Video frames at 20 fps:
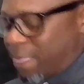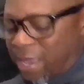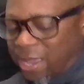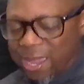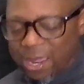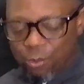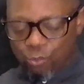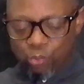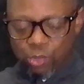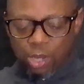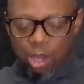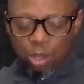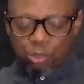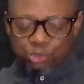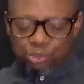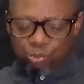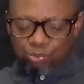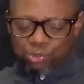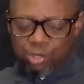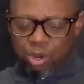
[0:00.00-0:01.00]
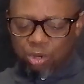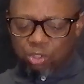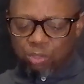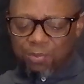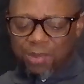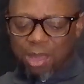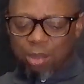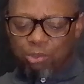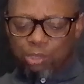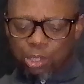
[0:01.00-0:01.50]
And we also talked
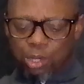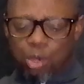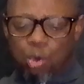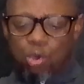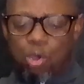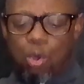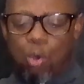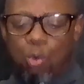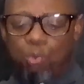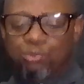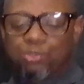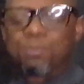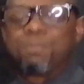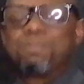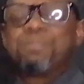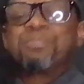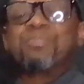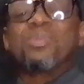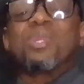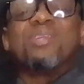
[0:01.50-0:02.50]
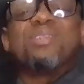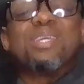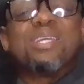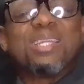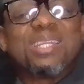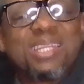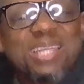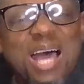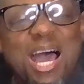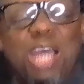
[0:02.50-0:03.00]
about logos, the
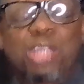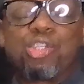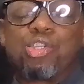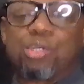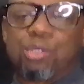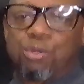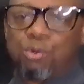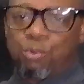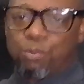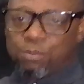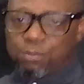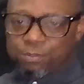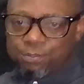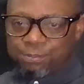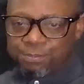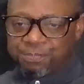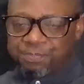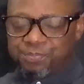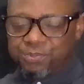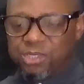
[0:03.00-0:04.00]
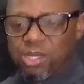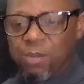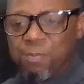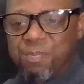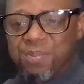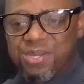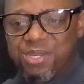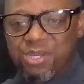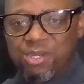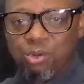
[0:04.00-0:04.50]
logical
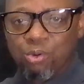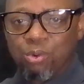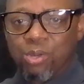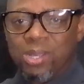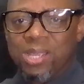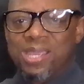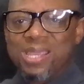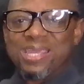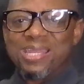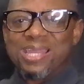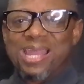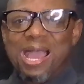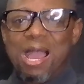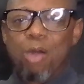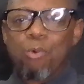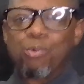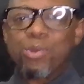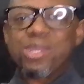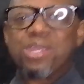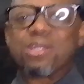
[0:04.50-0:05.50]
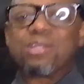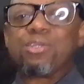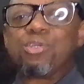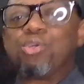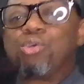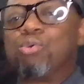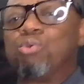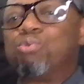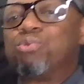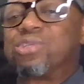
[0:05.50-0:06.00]
appeal, and how we can
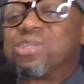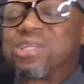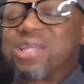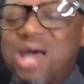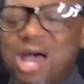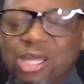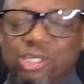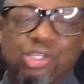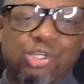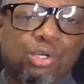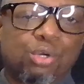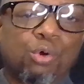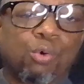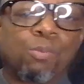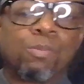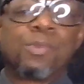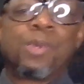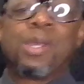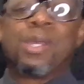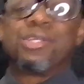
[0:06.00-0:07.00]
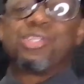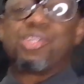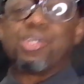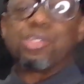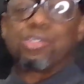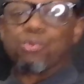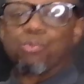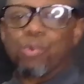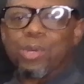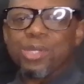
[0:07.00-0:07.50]
use logical
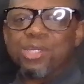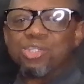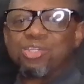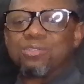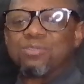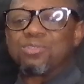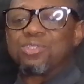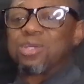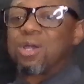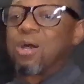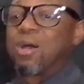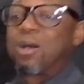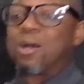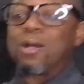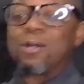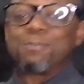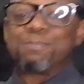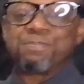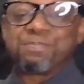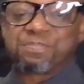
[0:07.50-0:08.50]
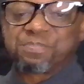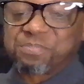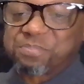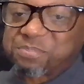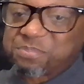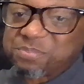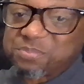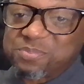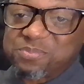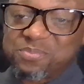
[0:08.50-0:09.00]
situations.
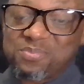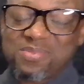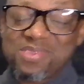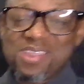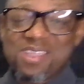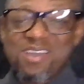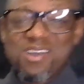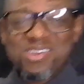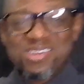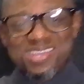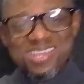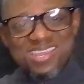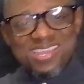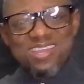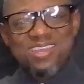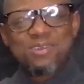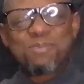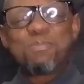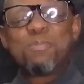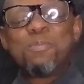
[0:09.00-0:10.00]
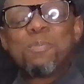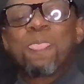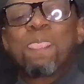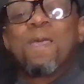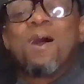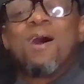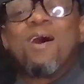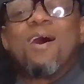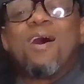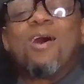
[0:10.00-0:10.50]
Again,
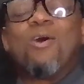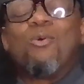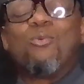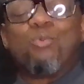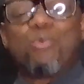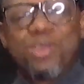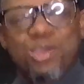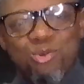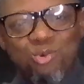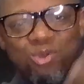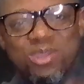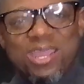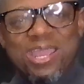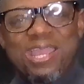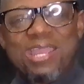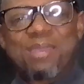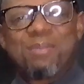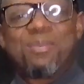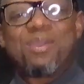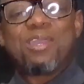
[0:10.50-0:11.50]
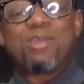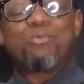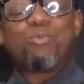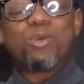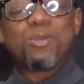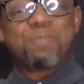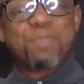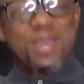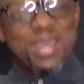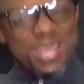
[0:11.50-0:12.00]
Will came in
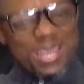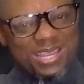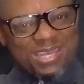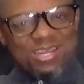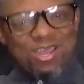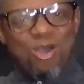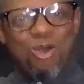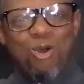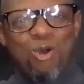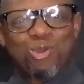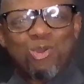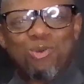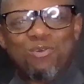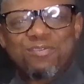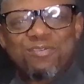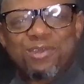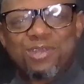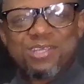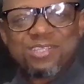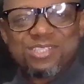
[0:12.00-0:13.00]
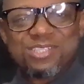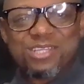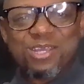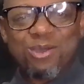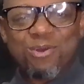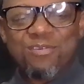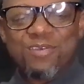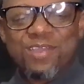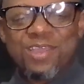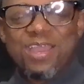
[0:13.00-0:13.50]
with paint all over
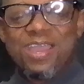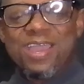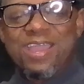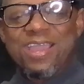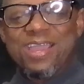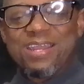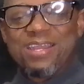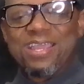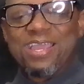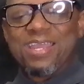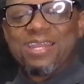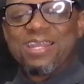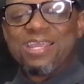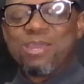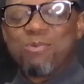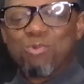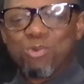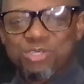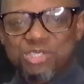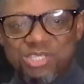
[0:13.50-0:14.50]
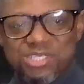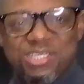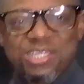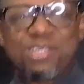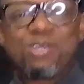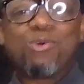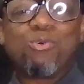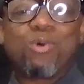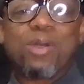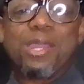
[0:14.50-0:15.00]
himself, and he was
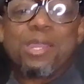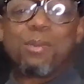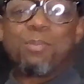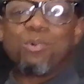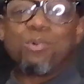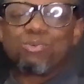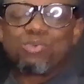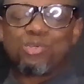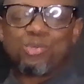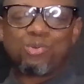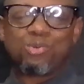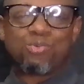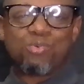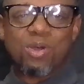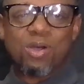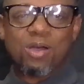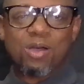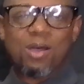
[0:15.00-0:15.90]
still able to